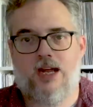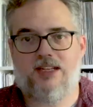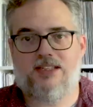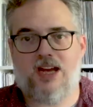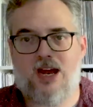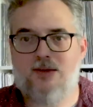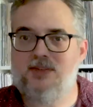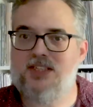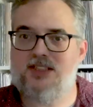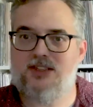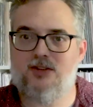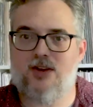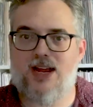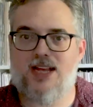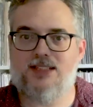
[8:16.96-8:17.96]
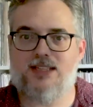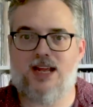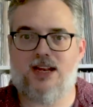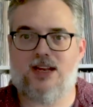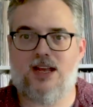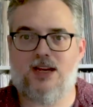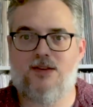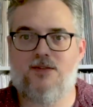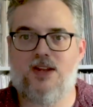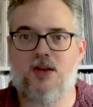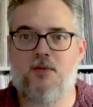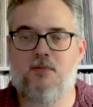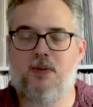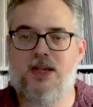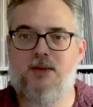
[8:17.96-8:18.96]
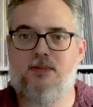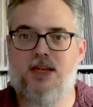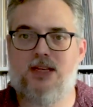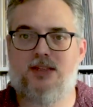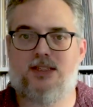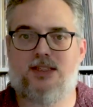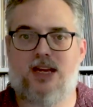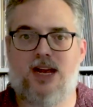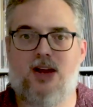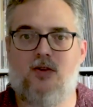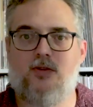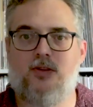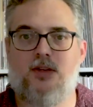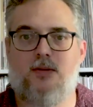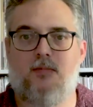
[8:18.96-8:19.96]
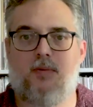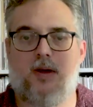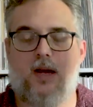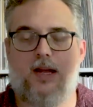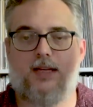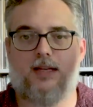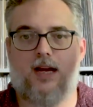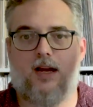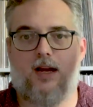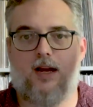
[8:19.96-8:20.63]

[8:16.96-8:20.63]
At times it still has that kind of MPB sound, but